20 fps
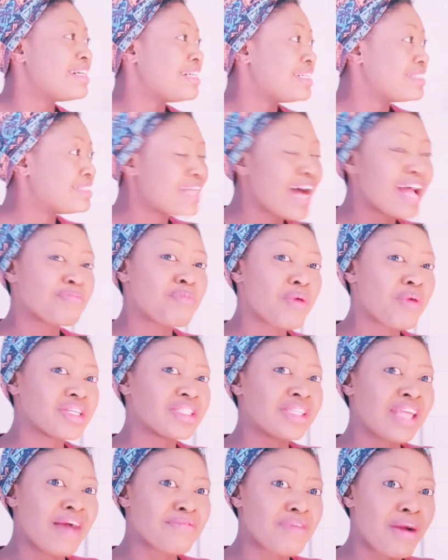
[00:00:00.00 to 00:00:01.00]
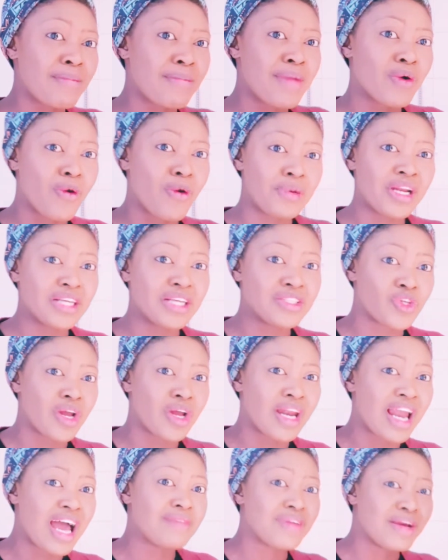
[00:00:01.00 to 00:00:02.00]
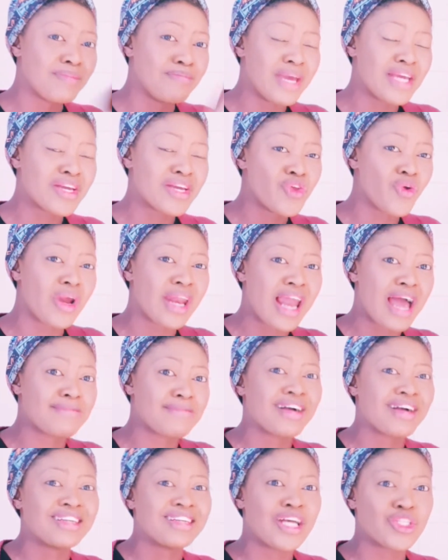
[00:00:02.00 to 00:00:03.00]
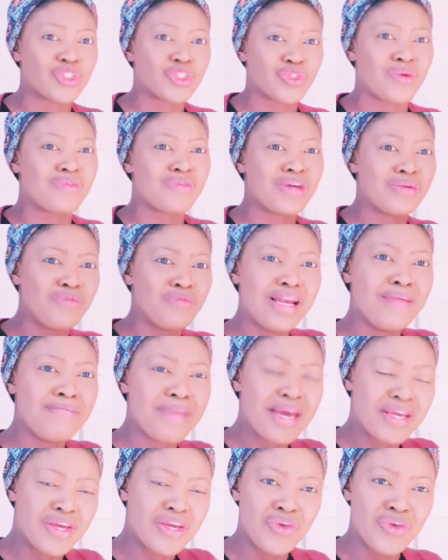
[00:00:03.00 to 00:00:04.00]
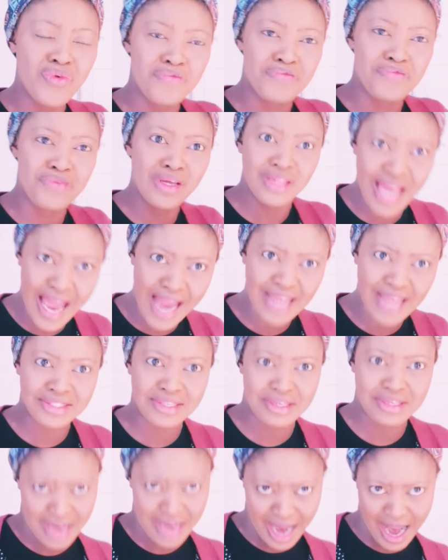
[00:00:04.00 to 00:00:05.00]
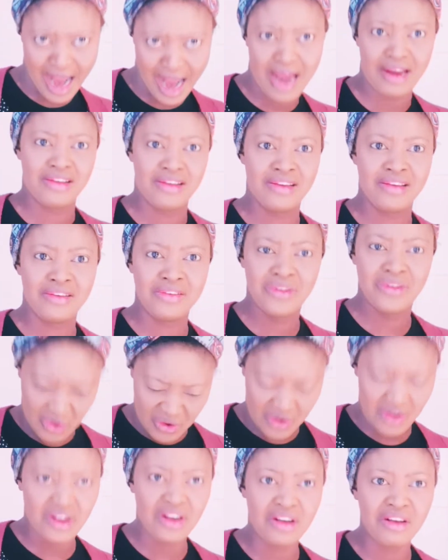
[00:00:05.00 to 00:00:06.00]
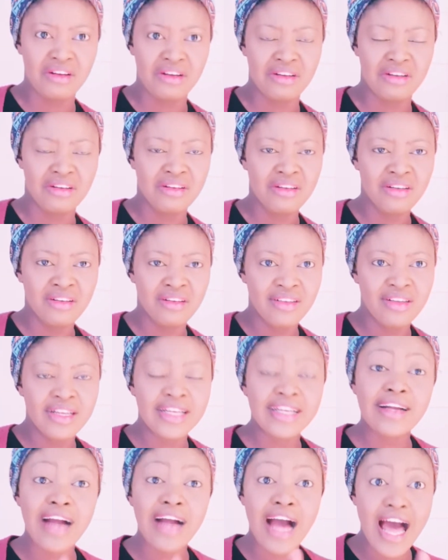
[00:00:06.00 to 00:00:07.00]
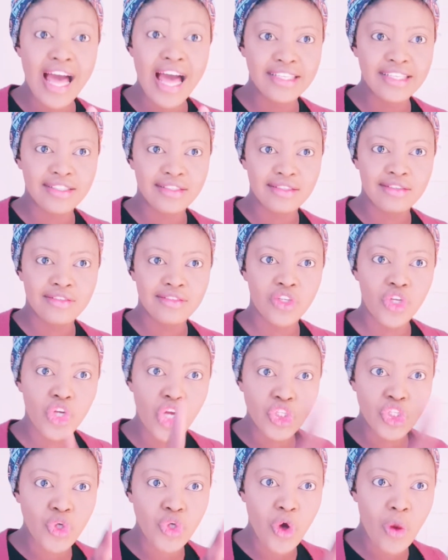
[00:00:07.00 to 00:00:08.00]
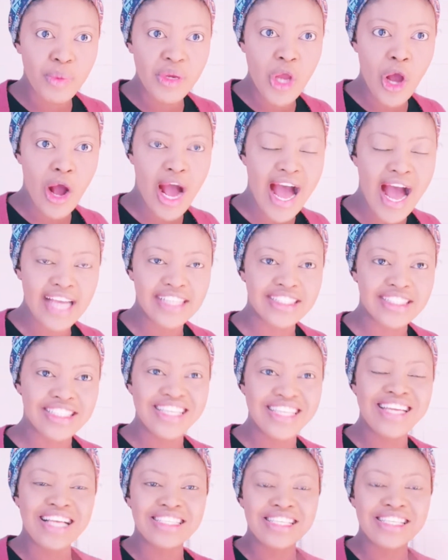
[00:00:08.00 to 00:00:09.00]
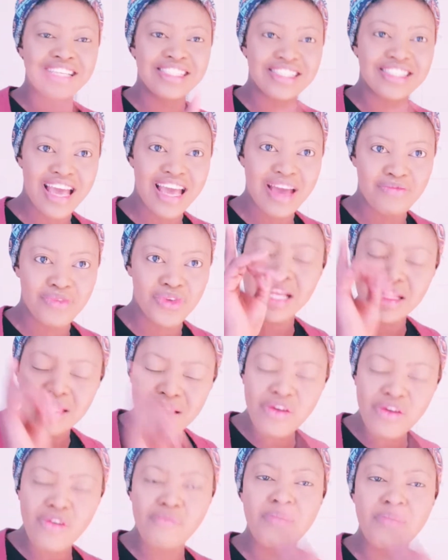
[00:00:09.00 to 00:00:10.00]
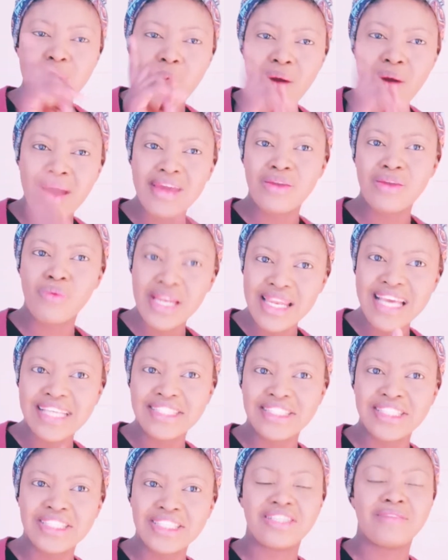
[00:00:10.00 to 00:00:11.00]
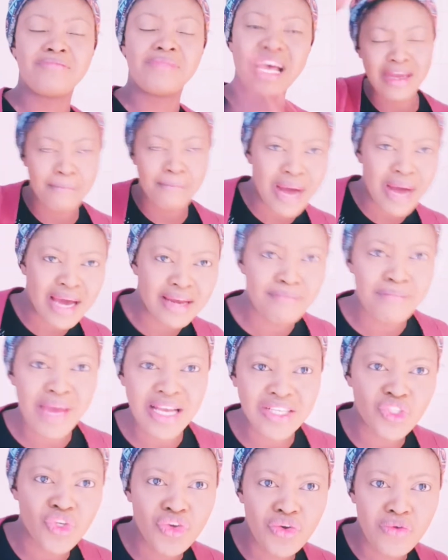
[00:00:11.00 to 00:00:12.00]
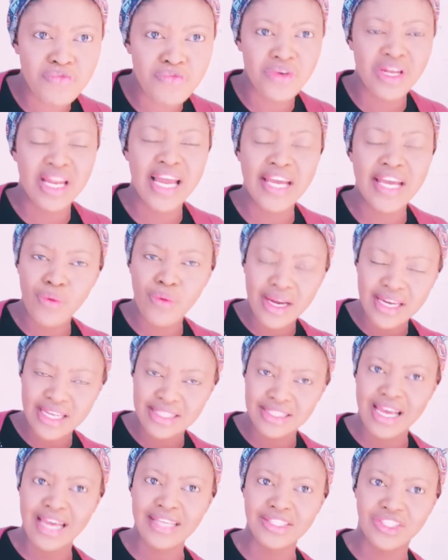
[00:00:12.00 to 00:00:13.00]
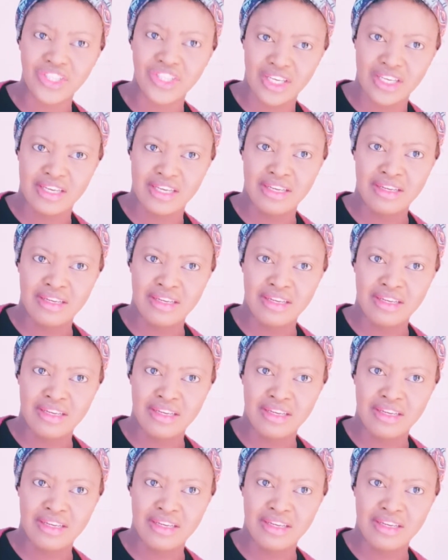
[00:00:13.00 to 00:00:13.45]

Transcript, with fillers: That person have come and complex your life and making your life catastrophe and really making you feel less. Yeah, huh? Guys, you need to open your eyes. He doesn't deserve you. A lot of people are in a relationship that man makes you feel like you are the side chick.